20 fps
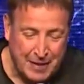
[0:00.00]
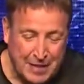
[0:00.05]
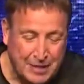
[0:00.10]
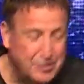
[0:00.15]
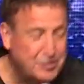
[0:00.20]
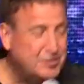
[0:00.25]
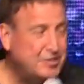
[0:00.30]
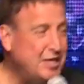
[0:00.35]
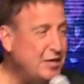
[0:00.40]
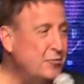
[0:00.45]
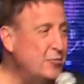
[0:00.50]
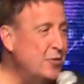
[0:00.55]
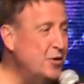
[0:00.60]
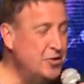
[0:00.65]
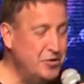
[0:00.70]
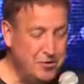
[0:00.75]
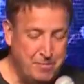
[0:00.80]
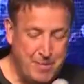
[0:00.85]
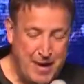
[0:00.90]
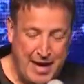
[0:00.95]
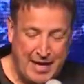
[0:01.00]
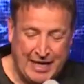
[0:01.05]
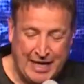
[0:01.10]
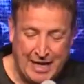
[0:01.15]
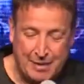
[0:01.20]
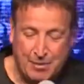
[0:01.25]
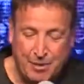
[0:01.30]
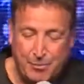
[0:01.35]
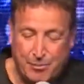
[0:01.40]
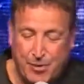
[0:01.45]
You see, when you make
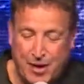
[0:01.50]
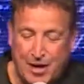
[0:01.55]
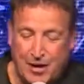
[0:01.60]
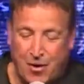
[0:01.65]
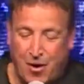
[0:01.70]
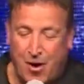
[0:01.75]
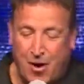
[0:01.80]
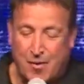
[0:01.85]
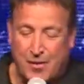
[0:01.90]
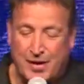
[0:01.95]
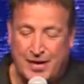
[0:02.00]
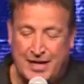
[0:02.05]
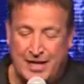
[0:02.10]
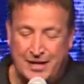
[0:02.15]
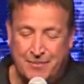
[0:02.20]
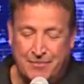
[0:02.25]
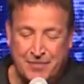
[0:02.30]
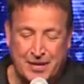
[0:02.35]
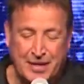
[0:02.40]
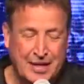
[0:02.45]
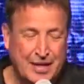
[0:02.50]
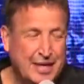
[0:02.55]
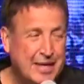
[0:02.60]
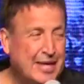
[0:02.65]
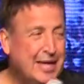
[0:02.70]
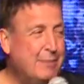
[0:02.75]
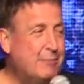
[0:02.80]
him a priority, he